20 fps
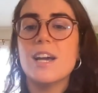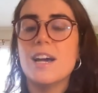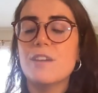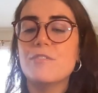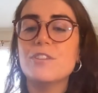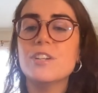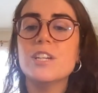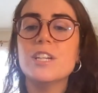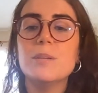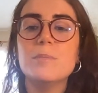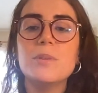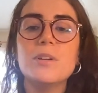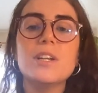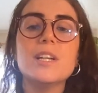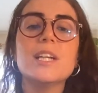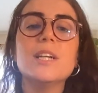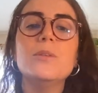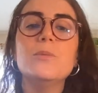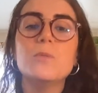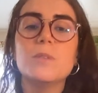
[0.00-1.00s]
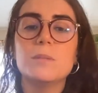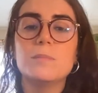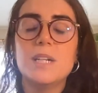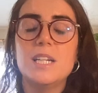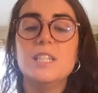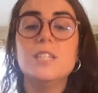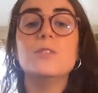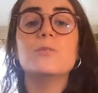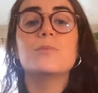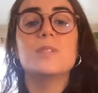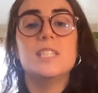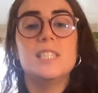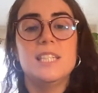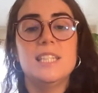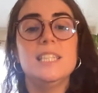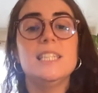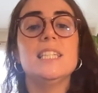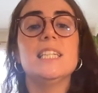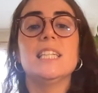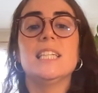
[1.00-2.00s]
African-American woman
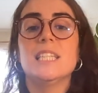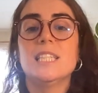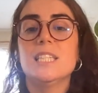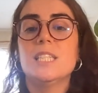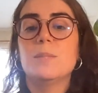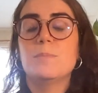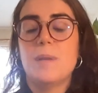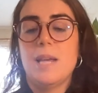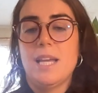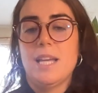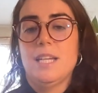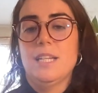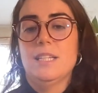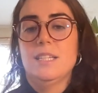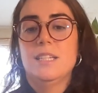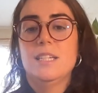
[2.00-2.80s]
residing in Spain.